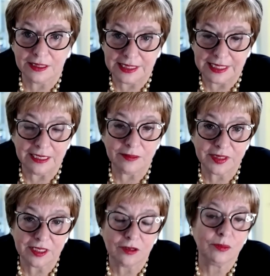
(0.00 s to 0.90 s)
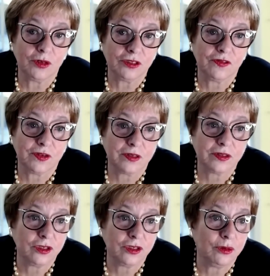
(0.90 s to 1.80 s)
teams that are more
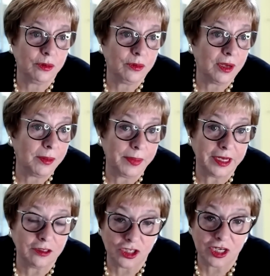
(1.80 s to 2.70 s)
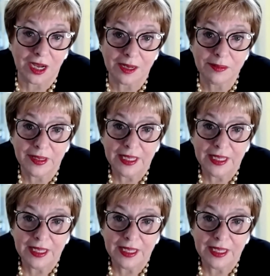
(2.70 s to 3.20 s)
diverse do a better job.